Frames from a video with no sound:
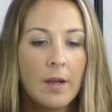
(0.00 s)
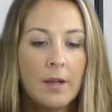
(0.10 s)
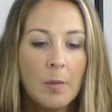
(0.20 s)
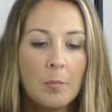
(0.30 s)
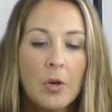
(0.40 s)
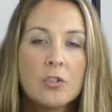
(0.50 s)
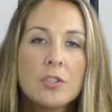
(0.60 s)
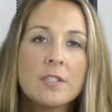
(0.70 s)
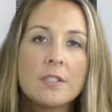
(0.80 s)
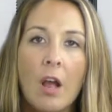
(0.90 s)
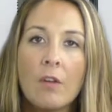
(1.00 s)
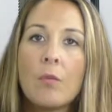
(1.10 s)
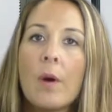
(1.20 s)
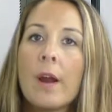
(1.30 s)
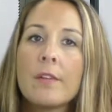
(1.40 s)
purchase the
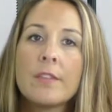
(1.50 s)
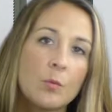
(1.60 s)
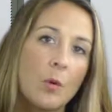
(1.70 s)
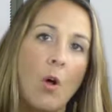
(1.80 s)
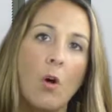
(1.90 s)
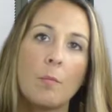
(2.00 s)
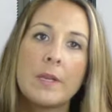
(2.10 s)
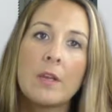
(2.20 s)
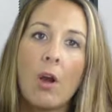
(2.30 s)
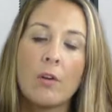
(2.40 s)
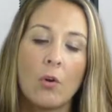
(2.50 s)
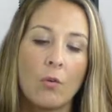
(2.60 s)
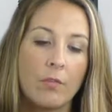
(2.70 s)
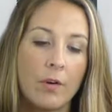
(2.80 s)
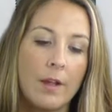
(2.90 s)
software, this will all be gone
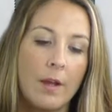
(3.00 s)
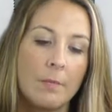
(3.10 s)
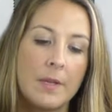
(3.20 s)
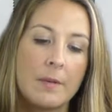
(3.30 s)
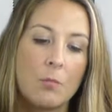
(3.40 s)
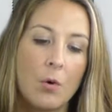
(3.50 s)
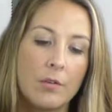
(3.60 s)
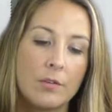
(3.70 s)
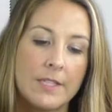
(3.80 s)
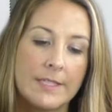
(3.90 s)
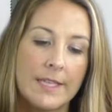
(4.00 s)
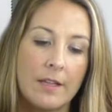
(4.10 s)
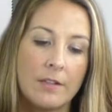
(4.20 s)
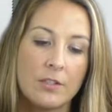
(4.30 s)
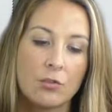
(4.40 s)
over in more detail
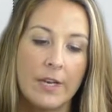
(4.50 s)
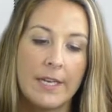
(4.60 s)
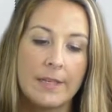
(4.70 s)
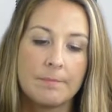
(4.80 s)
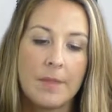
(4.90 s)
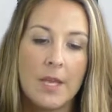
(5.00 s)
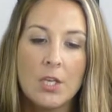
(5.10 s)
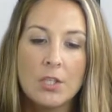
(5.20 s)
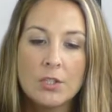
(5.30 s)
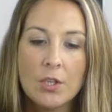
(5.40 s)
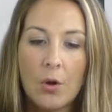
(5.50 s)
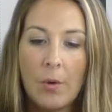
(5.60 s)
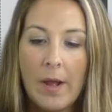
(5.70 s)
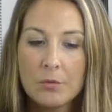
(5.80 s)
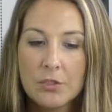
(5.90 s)
in training. So
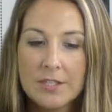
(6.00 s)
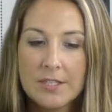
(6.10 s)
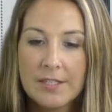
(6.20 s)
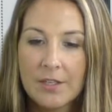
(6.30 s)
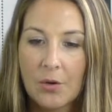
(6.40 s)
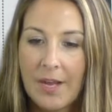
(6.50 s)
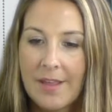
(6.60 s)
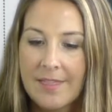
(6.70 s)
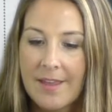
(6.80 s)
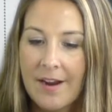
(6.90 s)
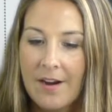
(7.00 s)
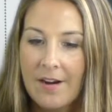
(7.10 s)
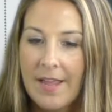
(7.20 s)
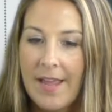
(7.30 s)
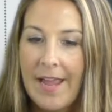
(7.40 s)
I will just click OK there.
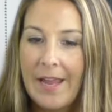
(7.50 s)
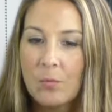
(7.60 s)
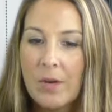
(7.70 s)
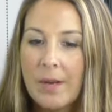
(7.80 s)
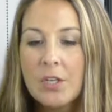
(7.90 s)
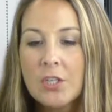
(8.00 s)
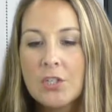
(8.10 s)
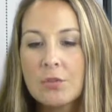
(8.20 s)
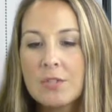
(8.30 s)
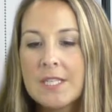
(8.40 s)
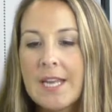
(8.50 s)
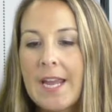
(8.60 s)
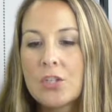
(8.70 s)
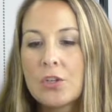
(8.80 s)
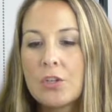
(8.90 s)
And what I'm going to do today
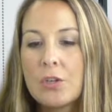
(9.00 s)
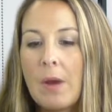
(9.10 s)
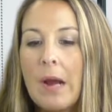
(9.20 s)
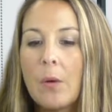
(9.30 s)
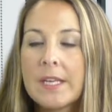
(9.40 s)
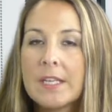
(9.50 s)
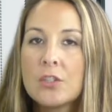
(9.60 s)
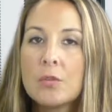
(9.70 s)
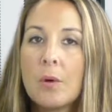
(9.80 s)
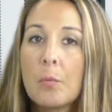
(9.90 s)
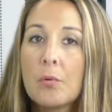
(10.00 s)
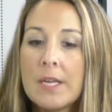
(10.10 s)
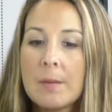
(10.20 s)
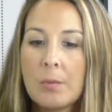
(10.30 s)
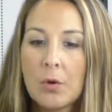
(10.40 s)
is show you how we can do a pre
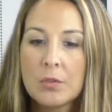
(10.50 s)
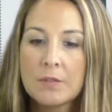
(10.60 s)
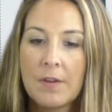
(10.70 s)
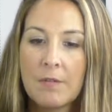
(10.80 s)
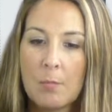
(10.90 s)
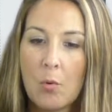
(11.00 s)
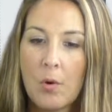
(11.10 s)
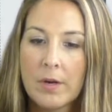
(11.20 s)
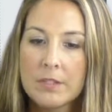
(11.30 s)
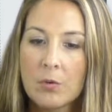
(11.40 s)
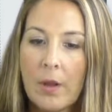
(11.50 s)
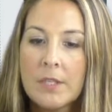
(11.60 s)
and post fit report. So I'm going to